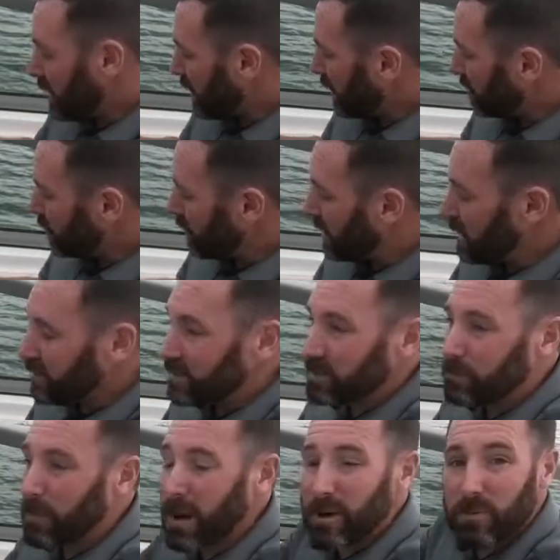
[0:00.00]
And if we hit this
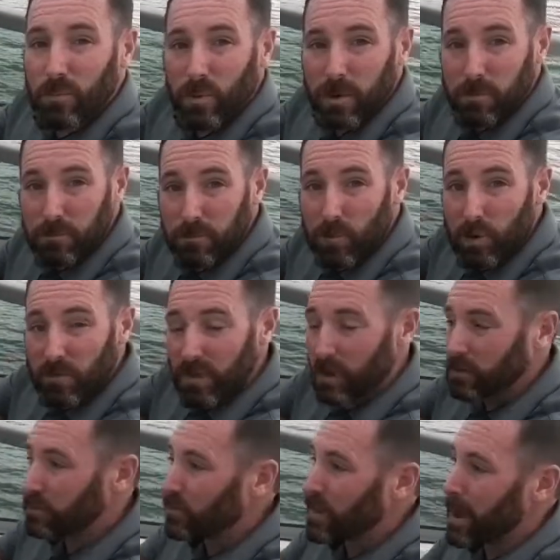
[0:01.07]
button, we're moving
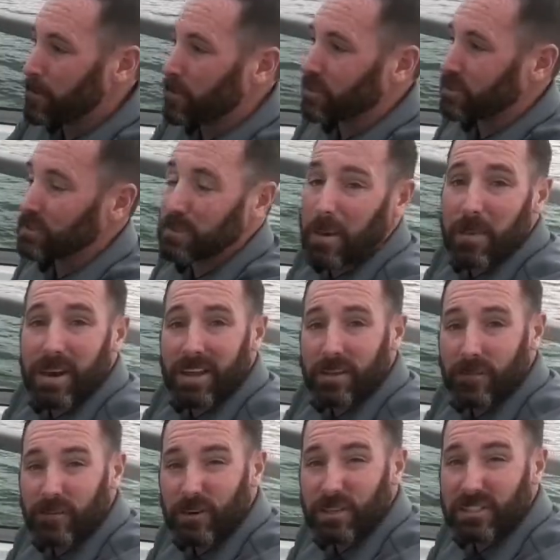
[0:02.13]
those flappers. So maybe not
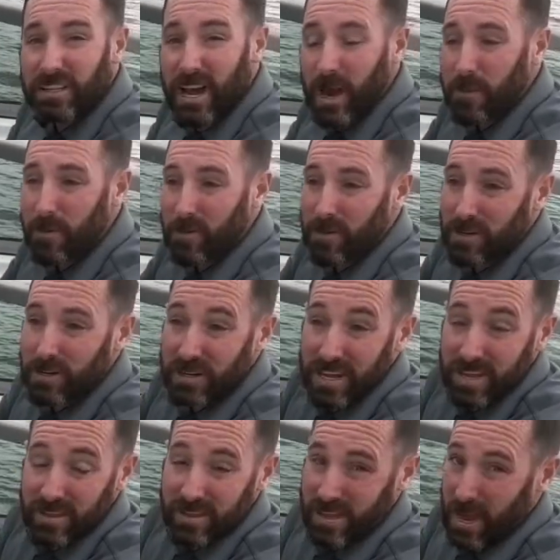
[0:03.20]
the first time or the
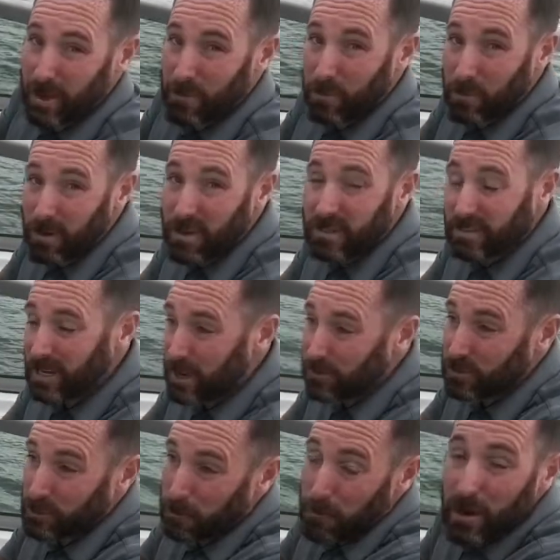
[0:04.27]
tenth time, but one of these
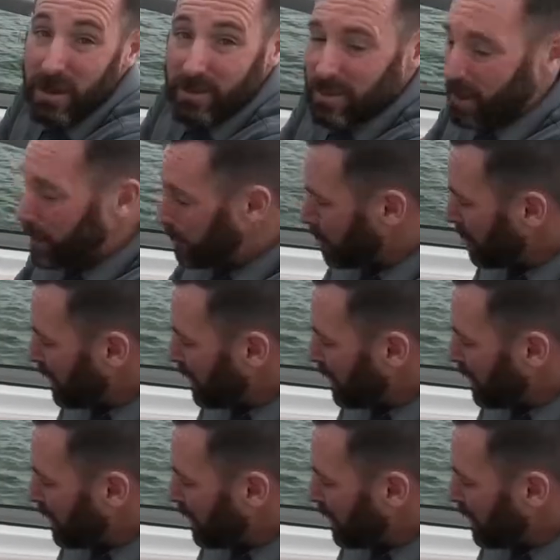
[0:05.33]
times you'll break that.